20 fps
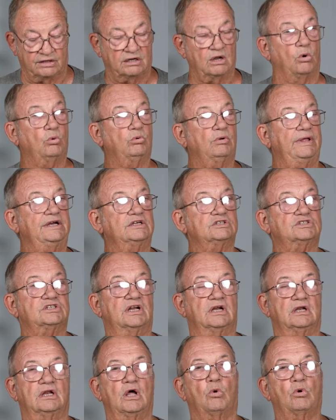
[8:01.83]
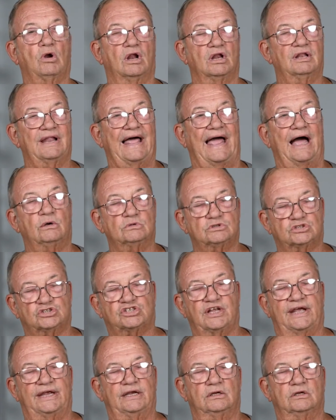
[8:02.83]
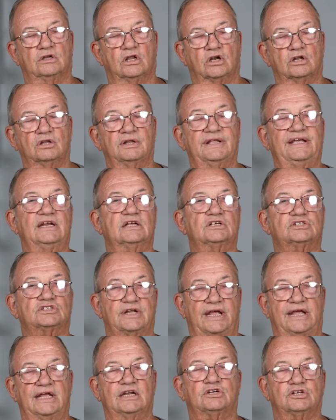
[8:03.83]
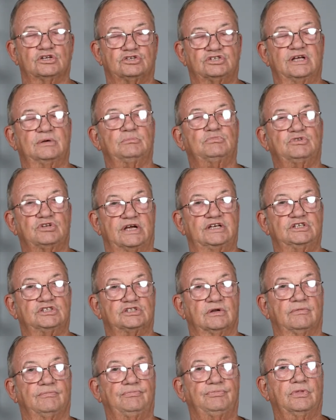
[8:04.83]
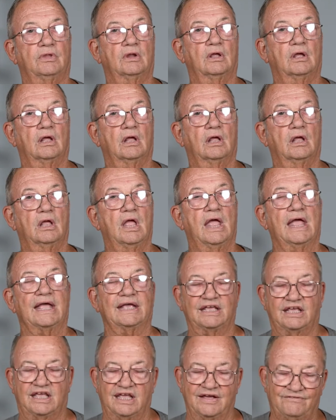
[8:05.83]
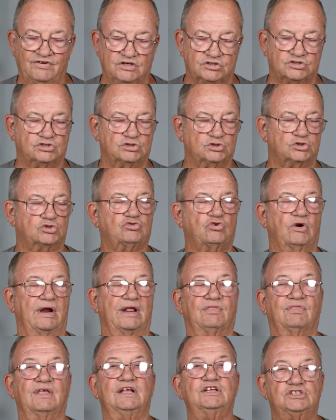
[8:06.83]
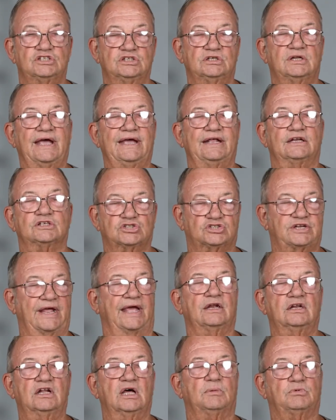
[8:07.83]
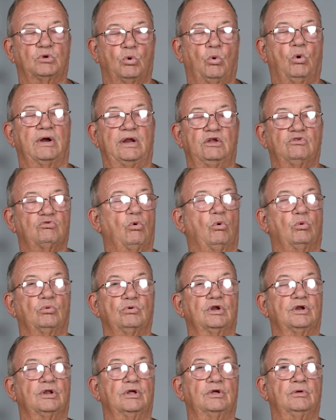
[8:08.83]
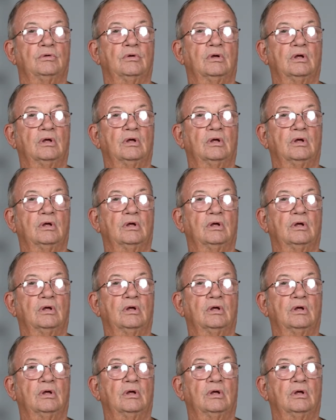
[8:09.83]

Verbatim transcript: Don't lead us in, don't allow Satan to lead us into temptation. Give us the strength each and day to stand up to what he's wanting to do.